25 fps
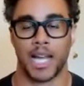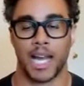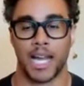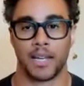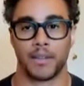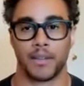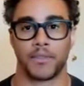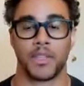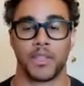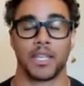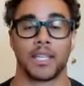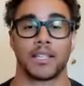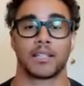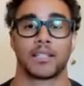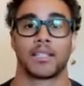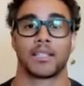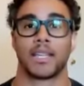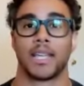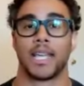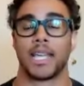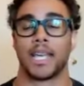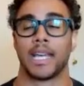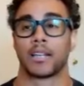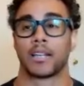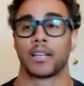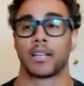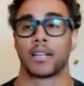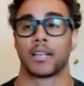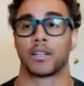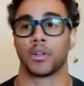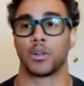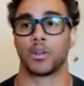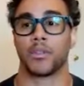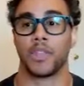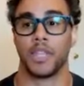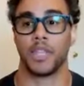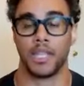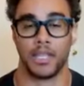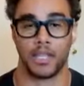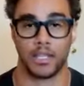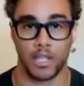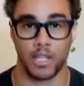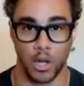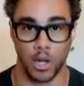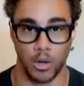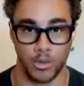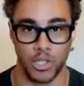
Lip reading: side of things, handle the